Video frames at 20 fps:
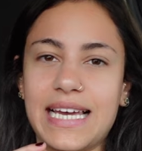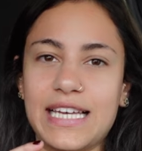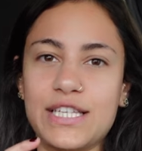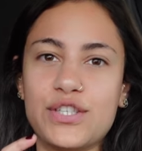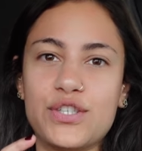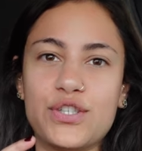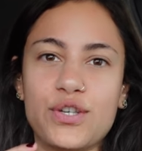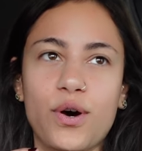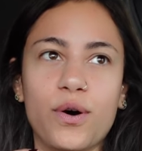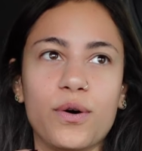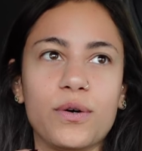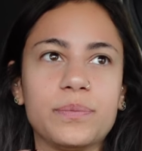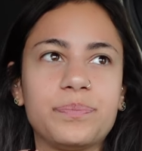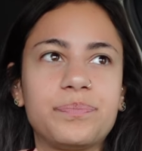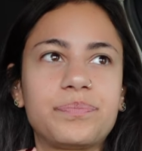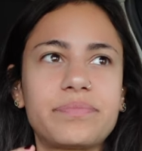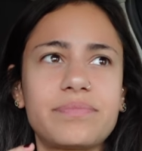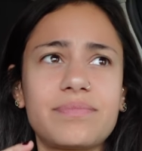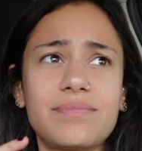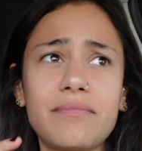And so
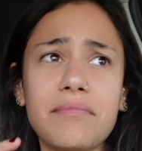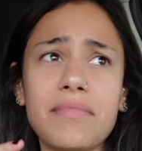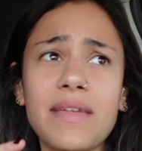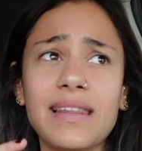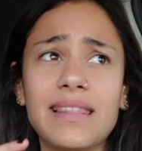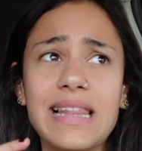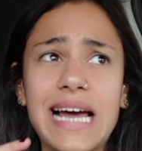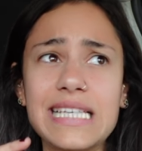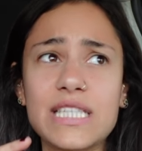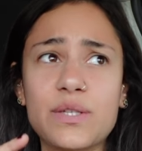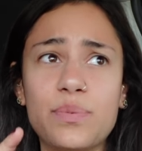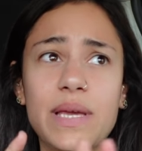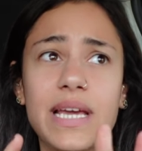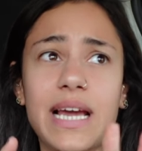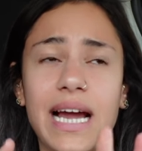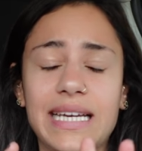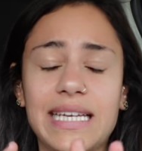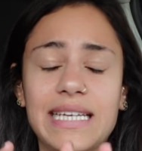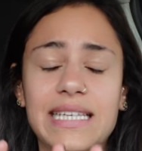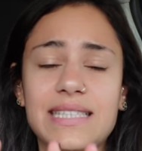last
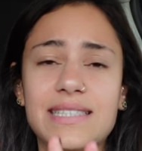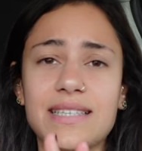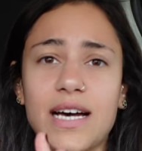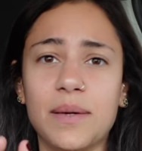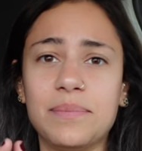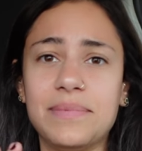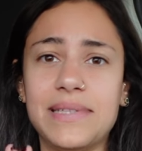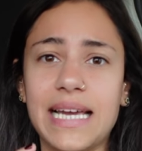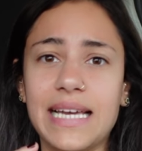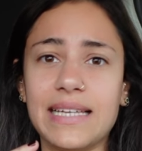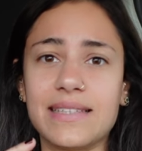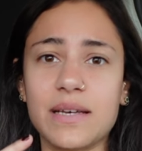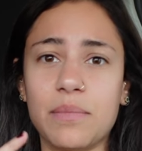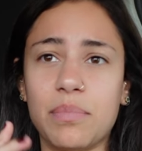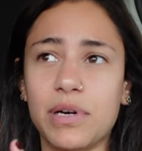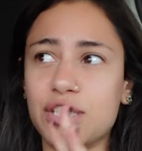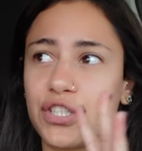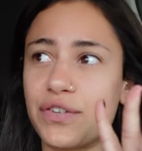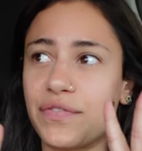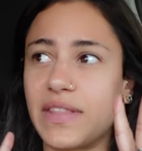week I needed to update a
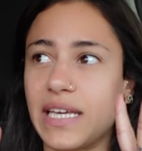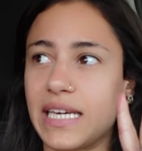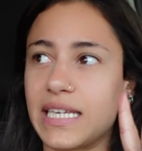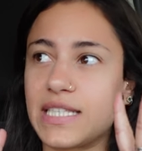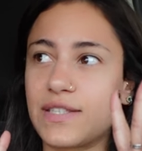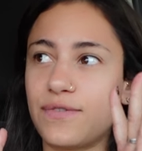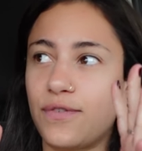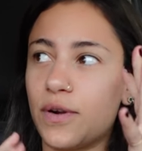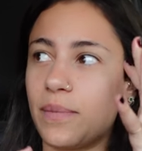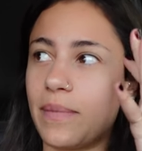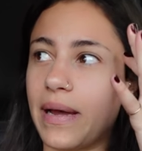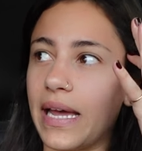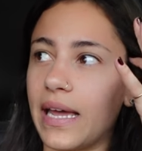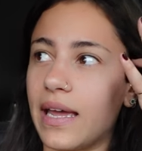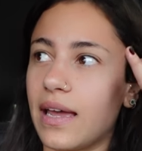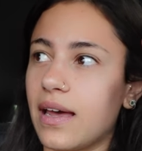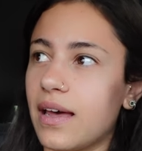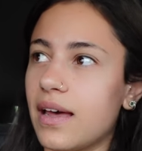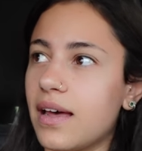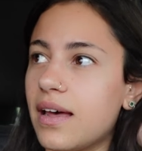bunch of things for
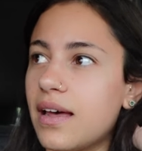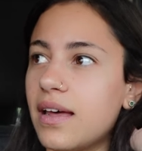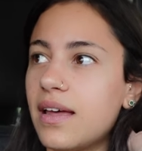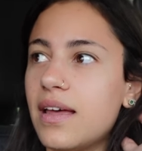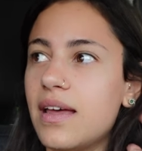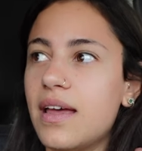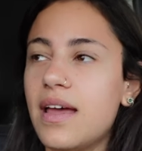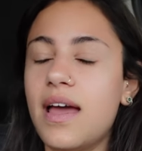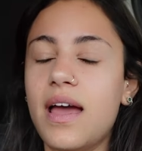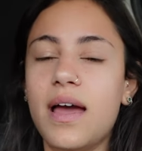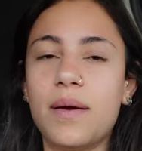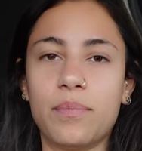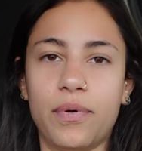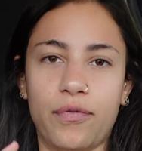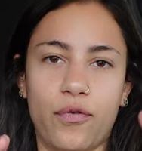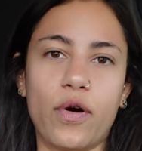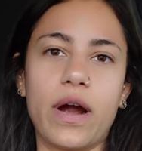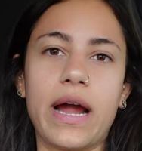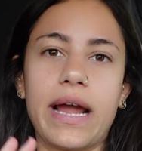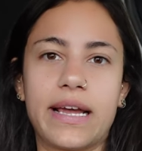my
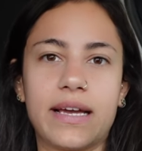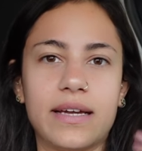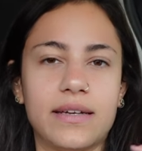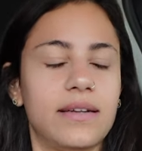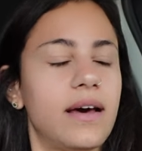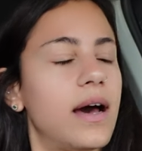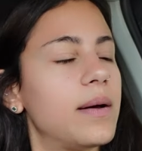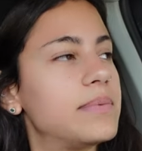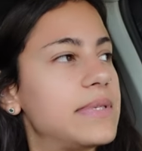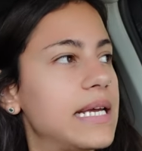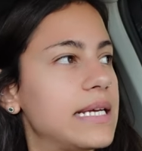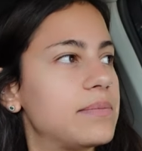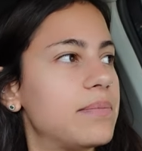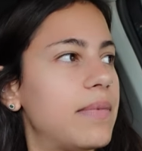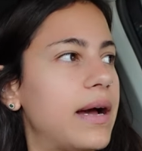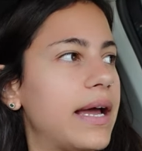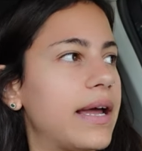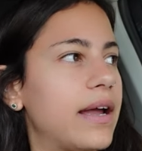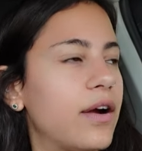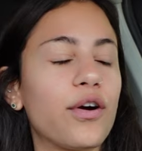before I could update
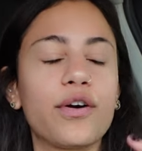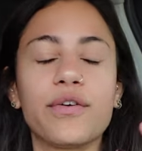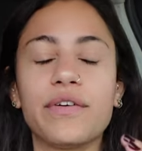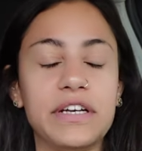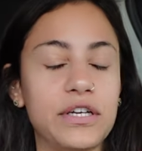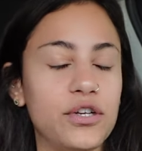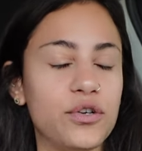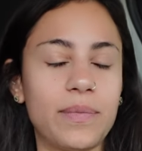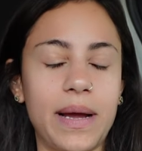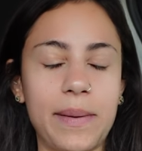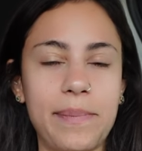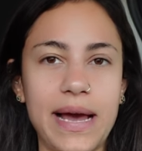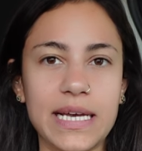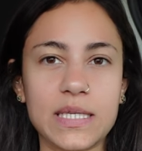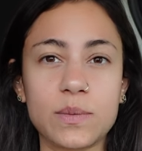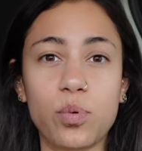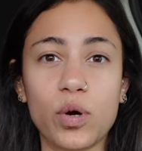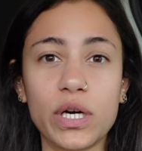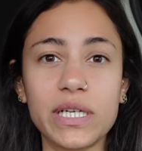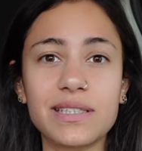my or renew my
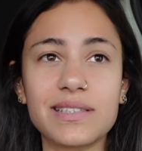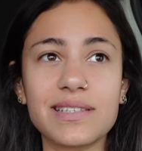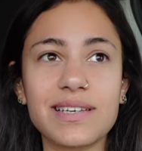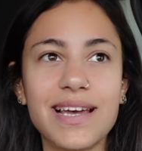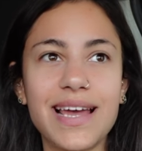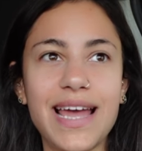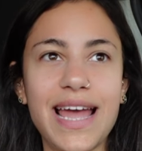passport.